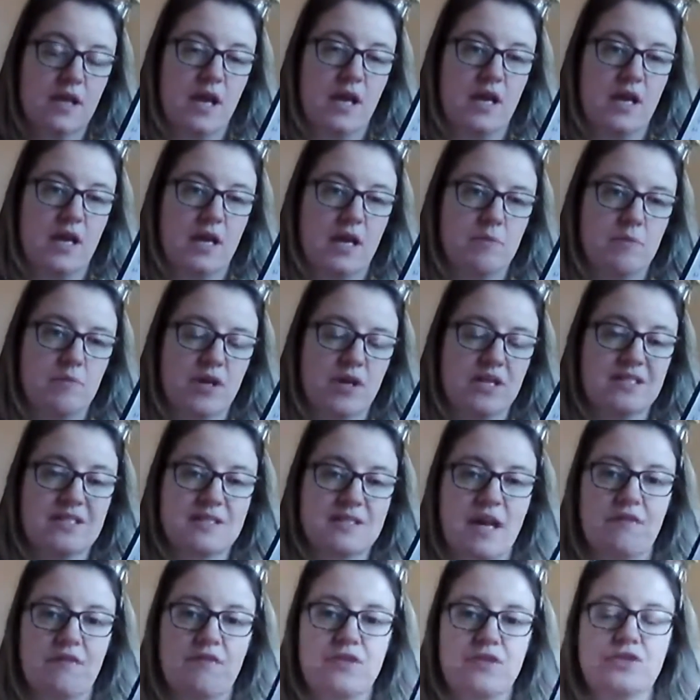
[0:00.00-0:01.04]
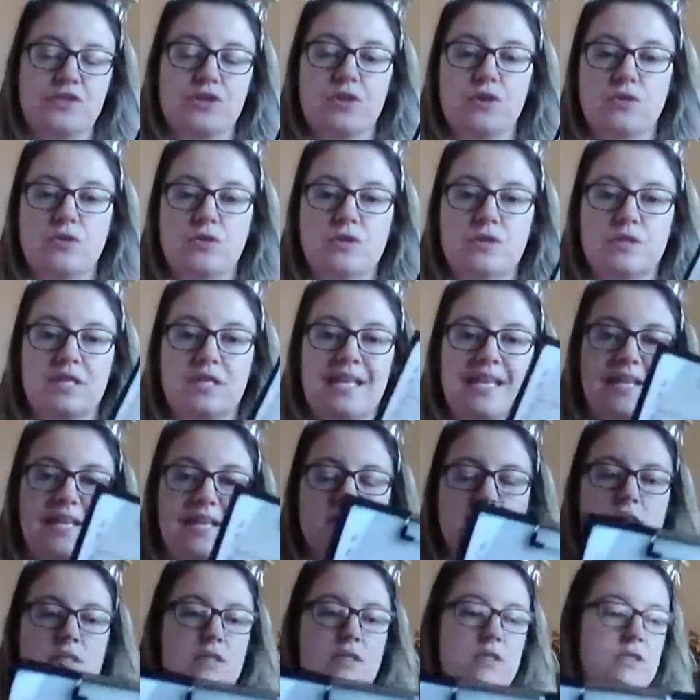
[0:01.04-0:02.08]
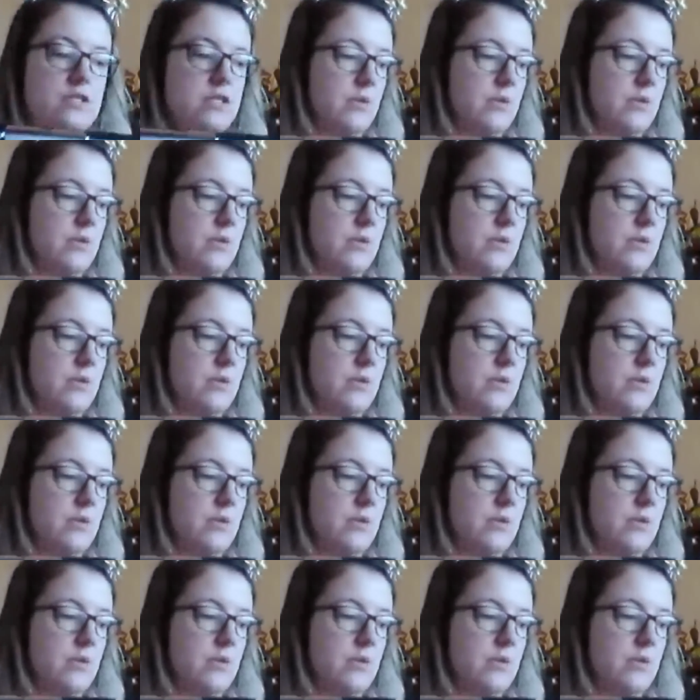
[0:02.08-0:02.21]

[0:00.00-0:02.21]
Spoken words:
like a scavenger hunt list.